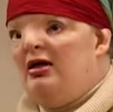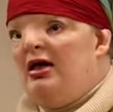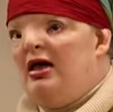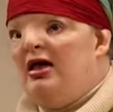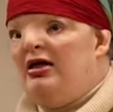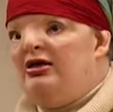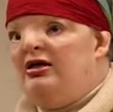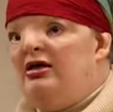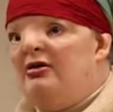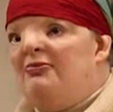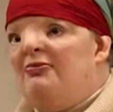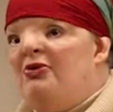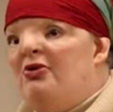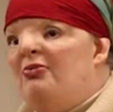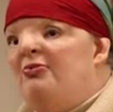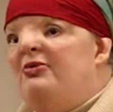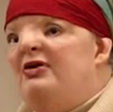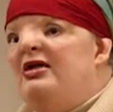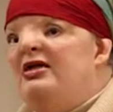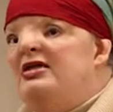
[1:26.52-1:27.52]
at the
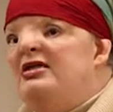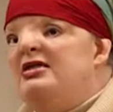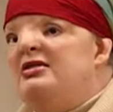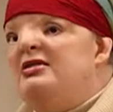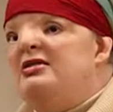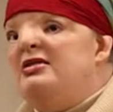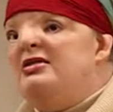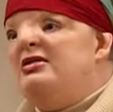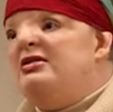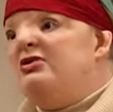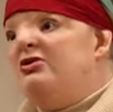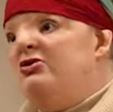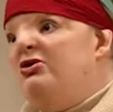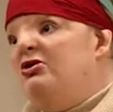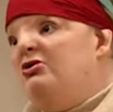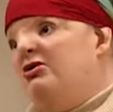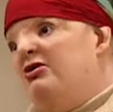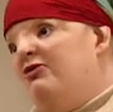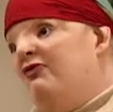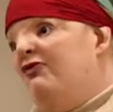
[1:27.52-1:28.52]
appropriate distance so
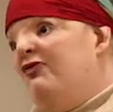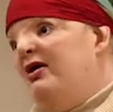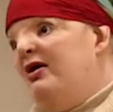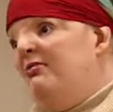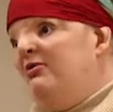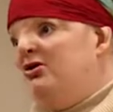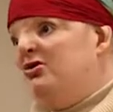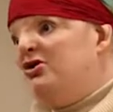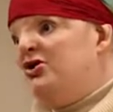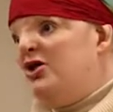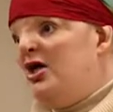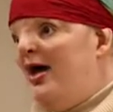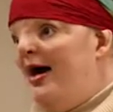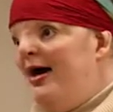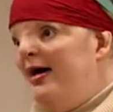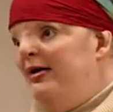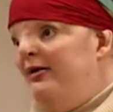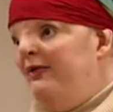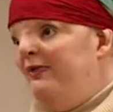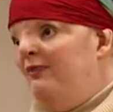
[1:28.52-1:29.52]
you can frame your
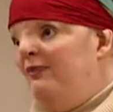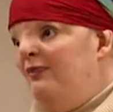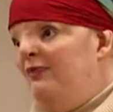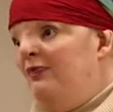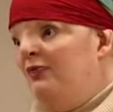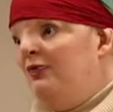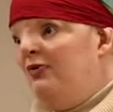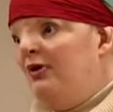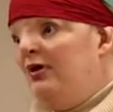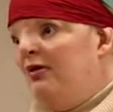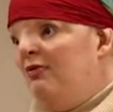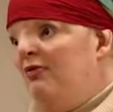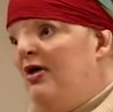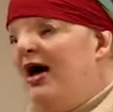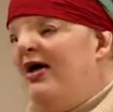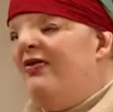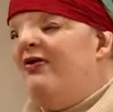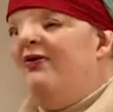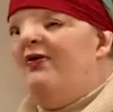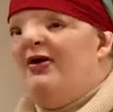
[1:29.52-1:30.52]
shot,
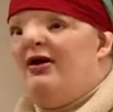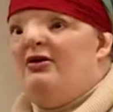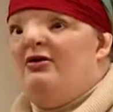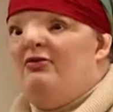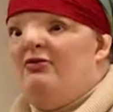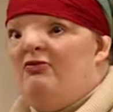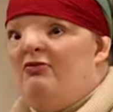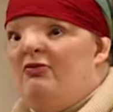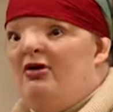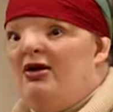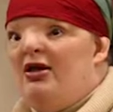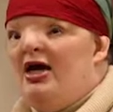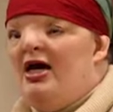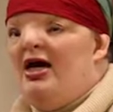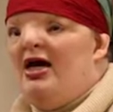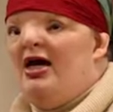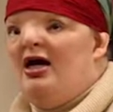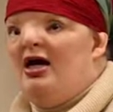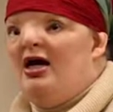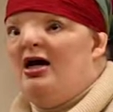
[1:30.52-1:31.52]
rather than
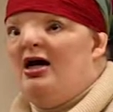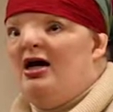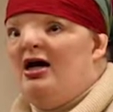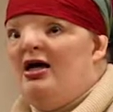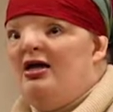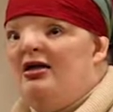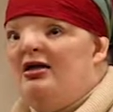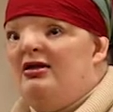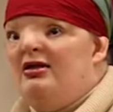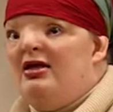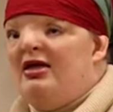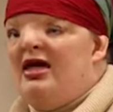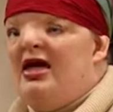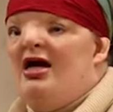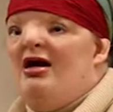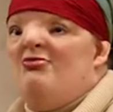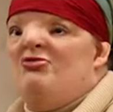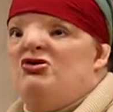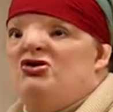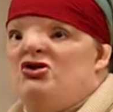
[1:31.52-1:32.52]
relying on the
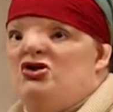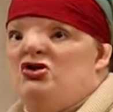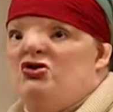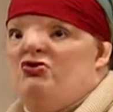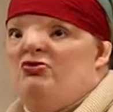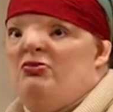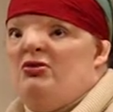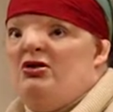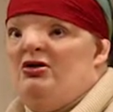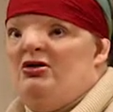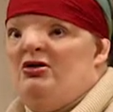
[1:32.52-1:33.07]
camera zoom.